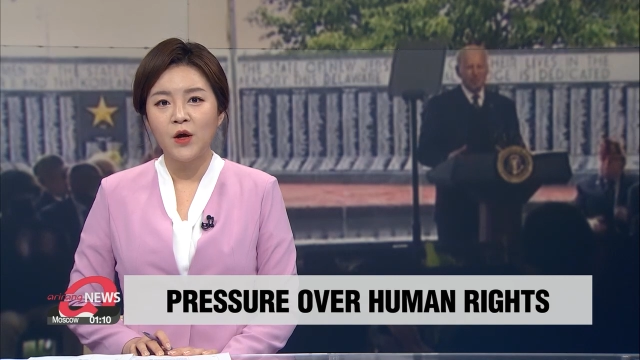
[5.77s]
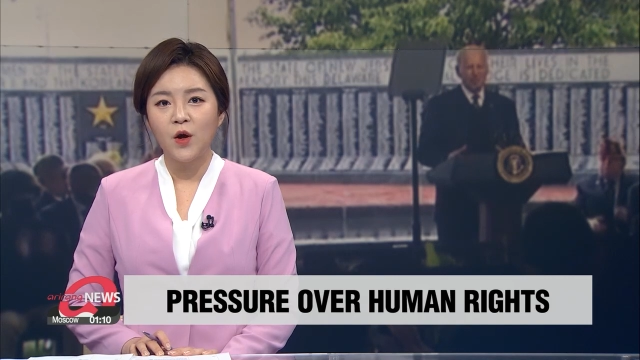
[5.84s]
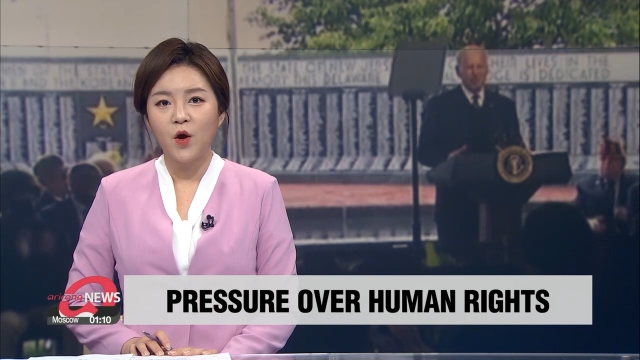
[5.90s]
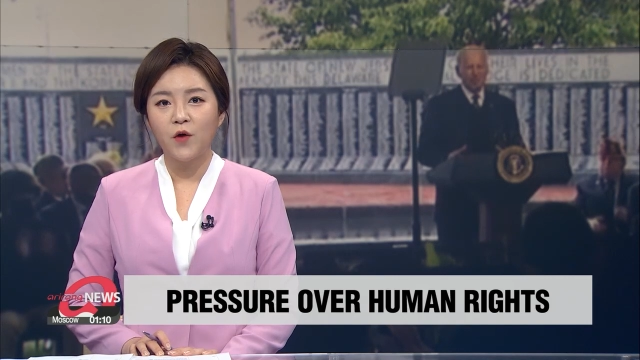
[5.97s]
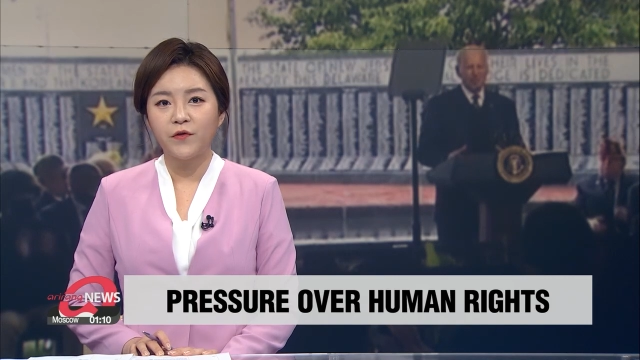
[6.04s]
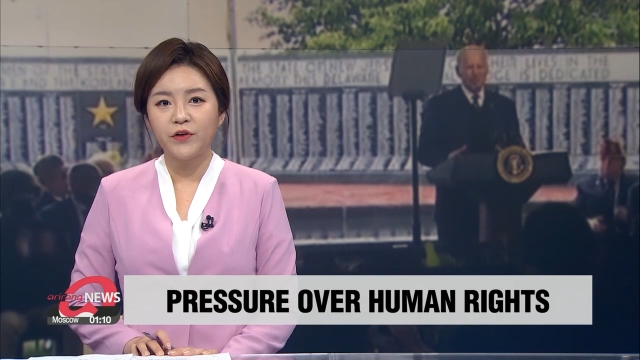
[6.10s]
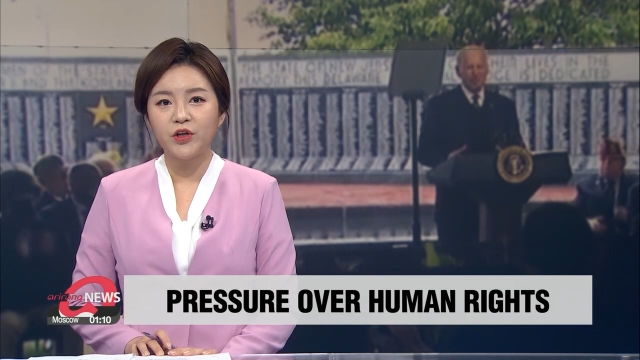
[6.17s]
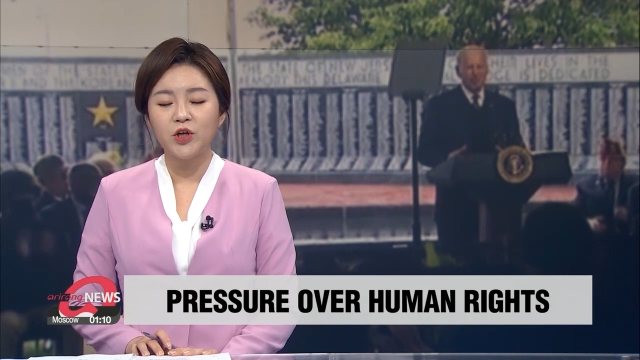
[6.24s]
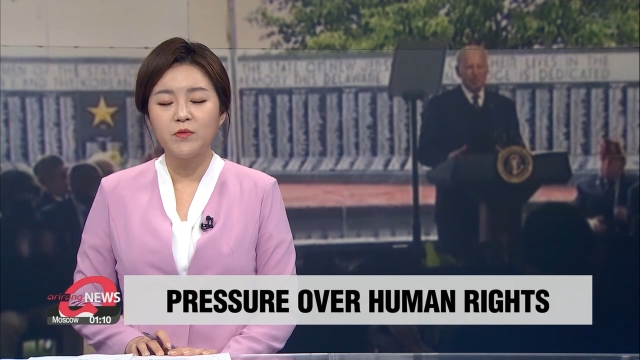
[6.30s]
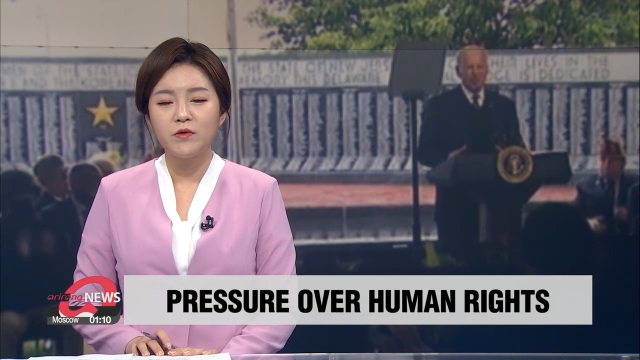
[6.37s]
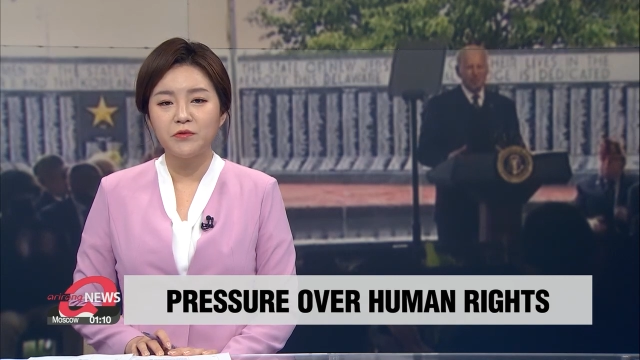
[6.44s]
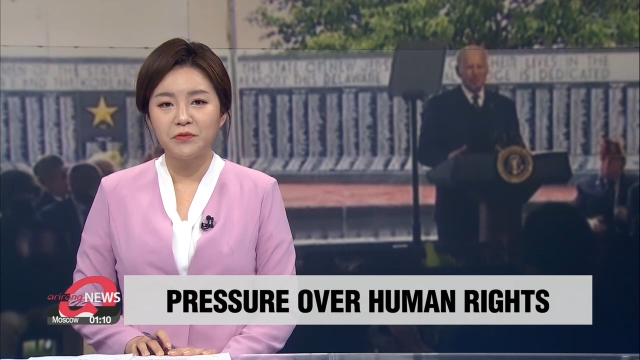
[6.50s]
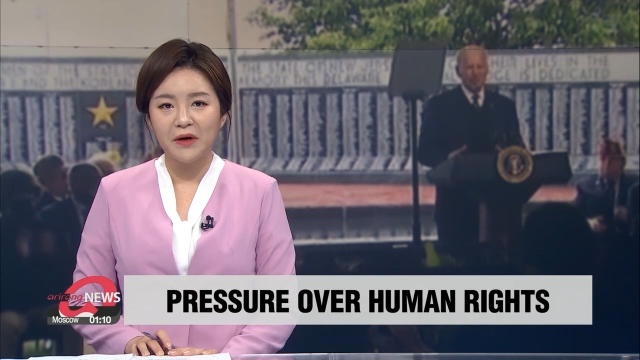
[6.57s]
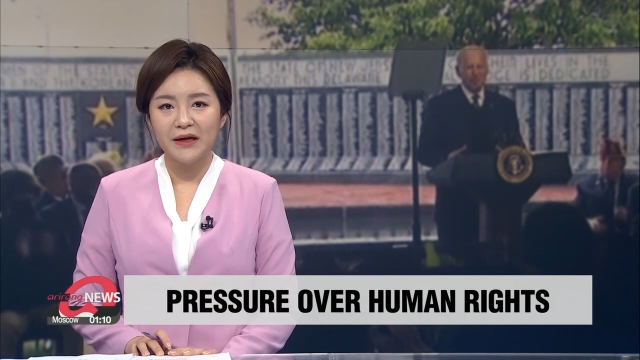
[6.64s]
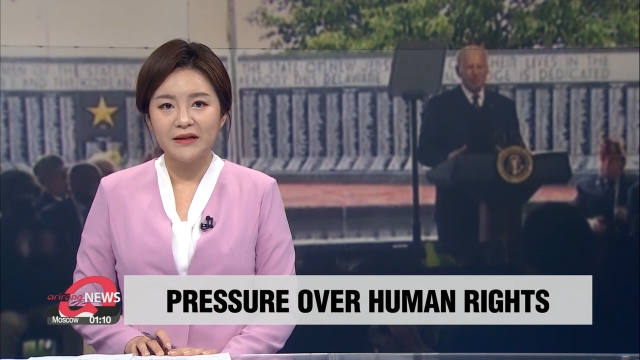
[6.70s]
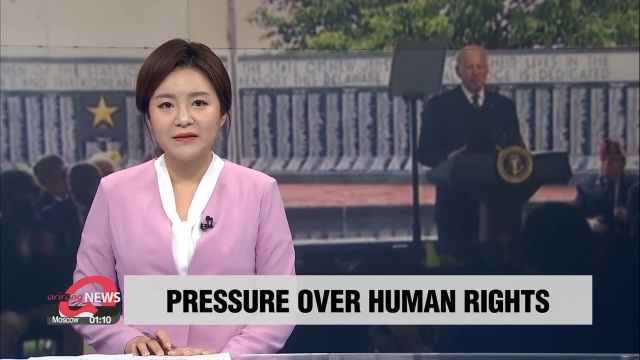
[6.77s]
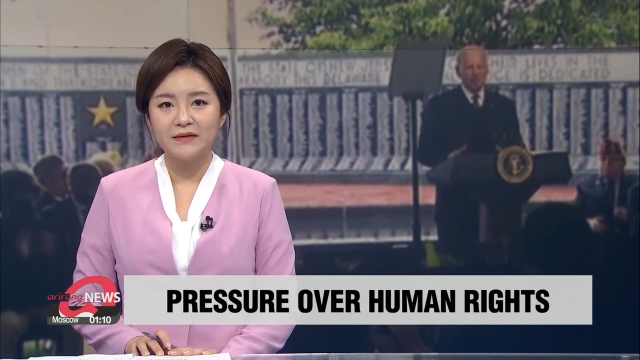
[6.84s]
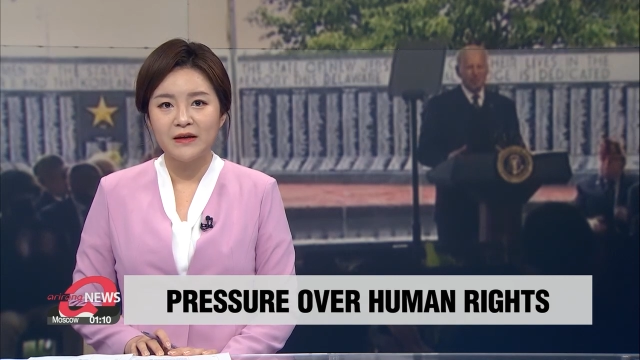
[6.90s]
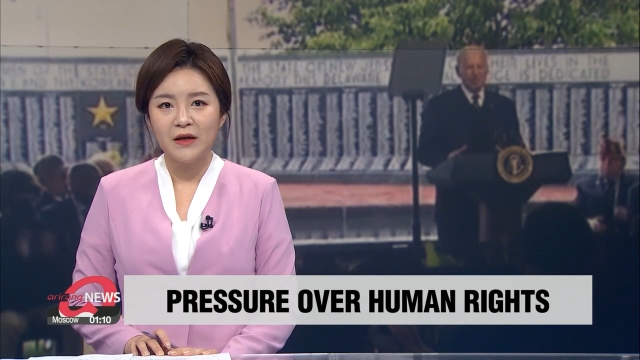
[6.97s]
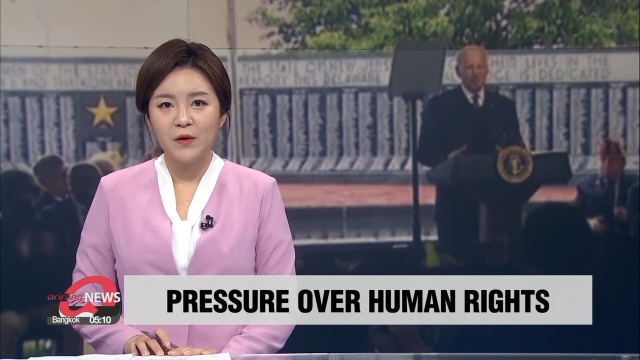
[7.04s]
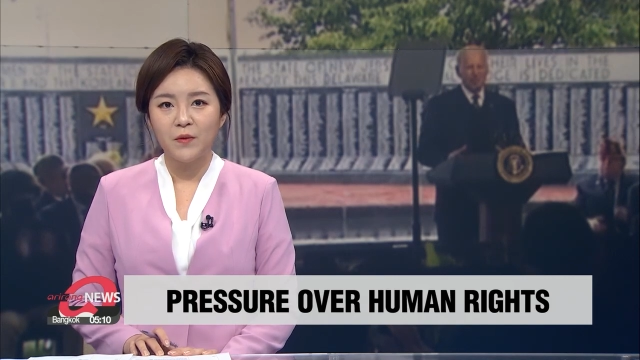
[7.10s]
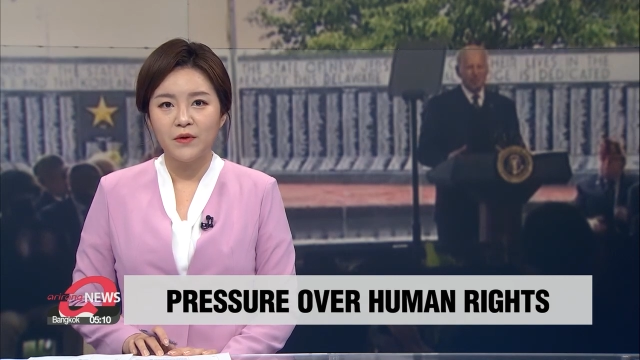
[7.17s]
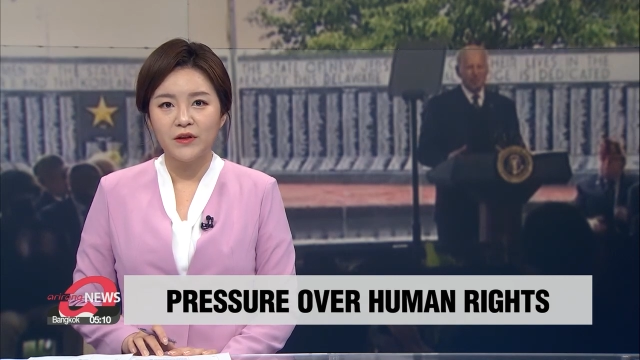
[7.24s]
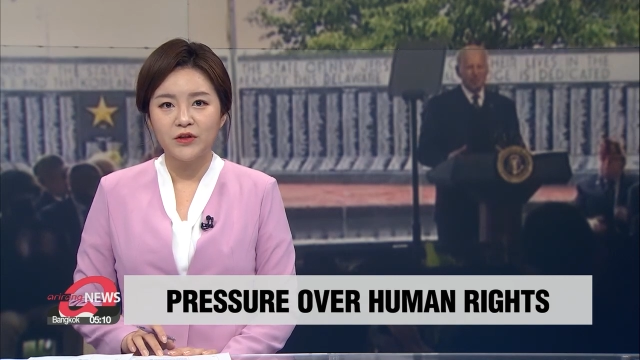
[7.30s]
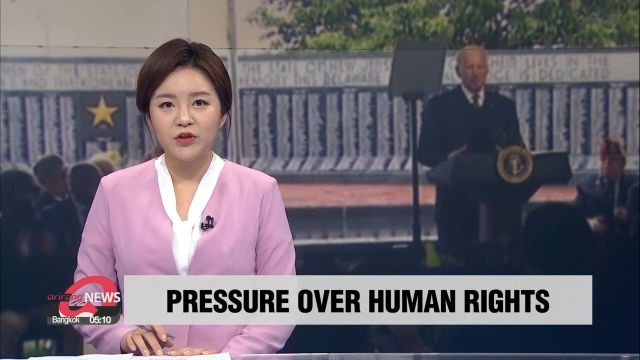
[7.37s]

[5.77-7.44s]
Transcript: over human rights when the